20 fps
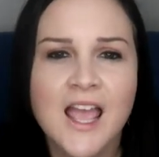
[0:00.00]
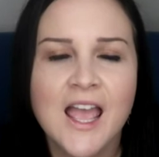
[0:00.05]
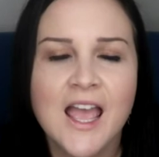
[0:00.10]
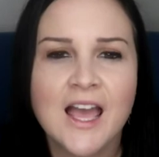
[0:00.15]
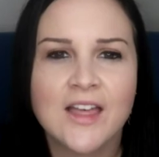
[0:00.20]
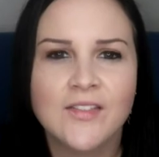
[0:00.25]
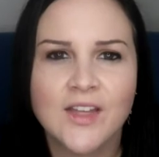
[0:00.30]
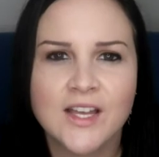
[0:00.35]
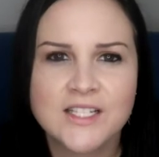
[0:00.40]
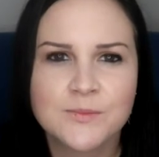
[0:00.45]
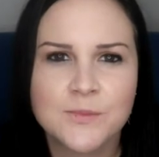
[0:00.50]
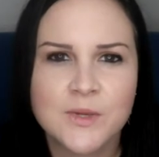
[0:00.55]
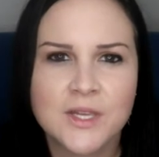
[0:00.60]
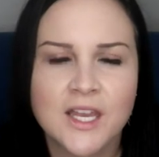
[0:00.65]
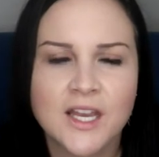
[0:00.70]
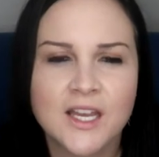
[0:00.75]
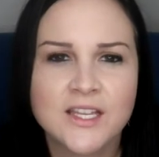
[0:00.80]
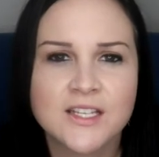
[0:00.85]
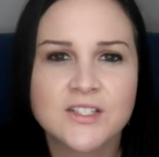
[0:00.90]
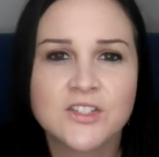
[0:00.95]
And that's
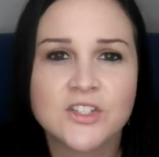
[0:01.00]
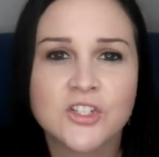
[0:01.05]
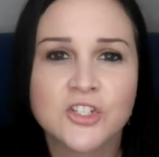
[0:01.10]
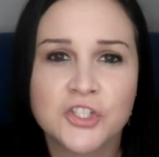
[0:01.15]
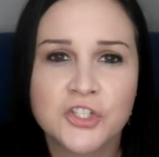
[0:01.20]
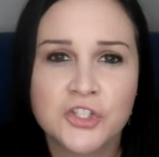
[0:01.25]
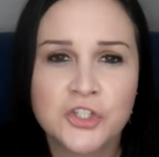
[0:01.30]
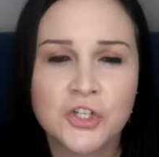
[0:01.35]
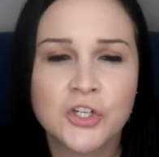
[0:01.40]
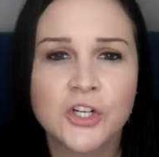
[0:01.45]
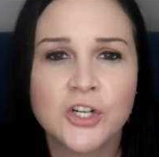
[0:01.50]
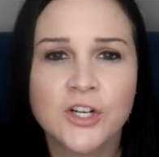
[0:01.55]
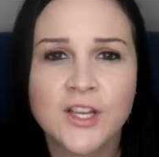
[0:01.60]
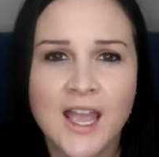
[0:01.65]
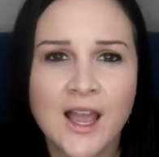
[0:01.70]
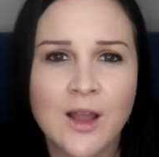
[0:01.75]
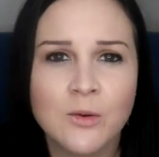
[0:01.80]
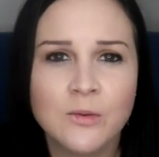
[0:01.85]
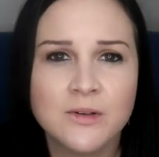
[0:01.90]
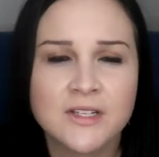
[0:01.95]
because the sugar
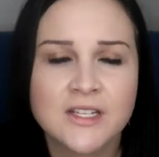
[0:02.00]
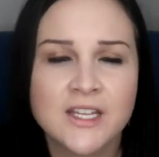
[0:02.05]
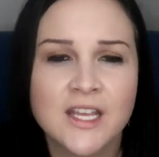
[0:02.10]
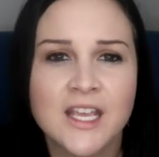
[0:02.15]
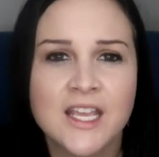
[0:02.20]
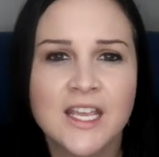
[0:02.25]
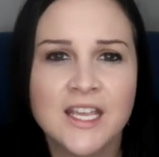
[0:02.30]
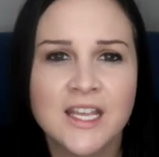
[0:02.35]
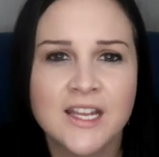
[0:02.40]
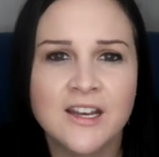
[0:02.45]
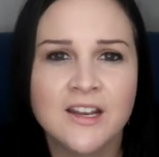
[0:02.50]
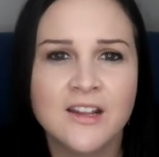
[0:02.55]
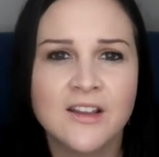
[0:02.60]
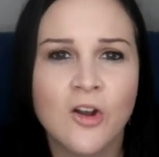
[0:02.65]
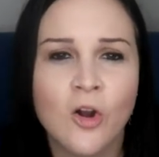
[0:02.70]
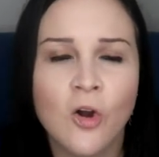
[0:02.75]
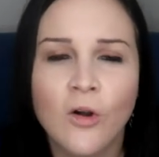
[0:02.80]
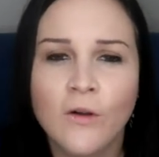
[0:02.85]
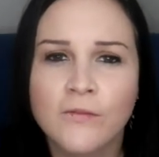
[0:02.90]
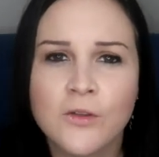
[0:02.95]
count in
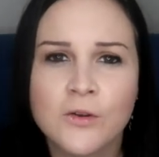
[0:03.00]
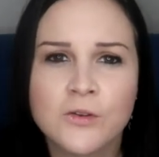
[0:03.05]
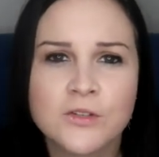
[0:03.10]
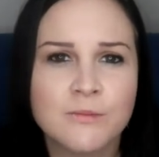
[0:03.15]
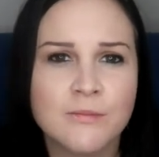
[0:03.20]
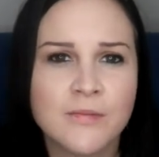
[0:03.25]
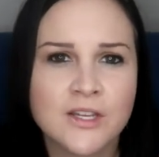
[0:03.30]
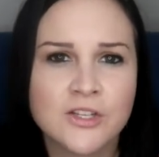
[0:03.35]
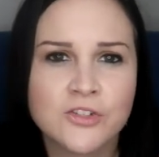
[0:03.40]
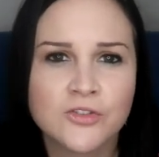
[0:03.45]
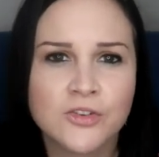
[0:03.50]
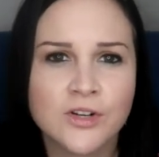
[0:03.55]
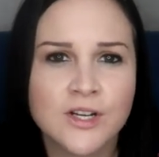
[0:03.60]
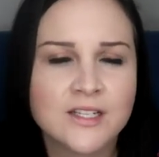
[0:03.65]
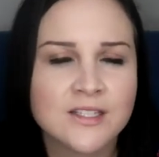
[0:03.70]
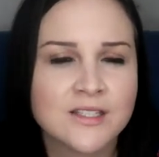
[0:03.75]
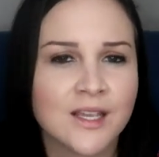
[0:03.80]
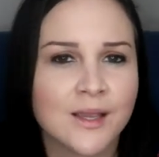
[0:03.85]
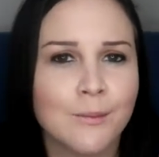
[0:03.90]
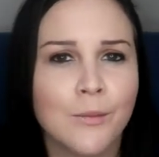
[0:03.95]
all of those mixed
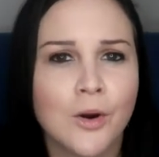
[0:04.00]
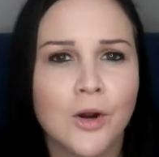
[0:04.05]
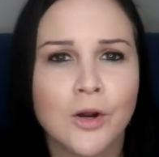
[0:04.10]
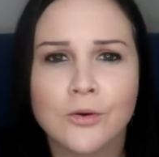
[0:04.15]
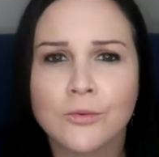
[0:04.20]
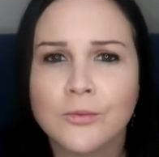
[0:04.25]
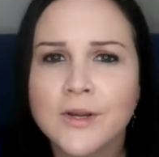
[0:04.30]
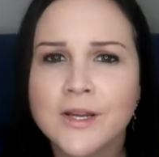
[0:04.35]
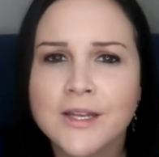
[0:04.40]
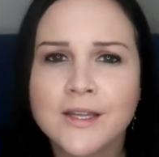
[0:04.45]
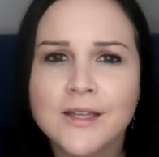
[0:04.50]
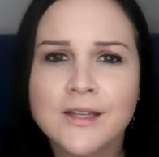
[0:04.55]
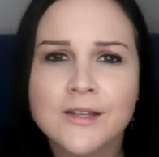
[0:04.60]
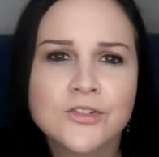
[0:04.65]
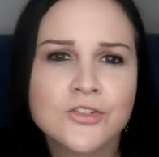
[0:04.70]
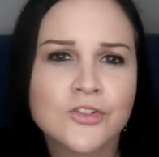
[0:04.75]
drinks like margaritas,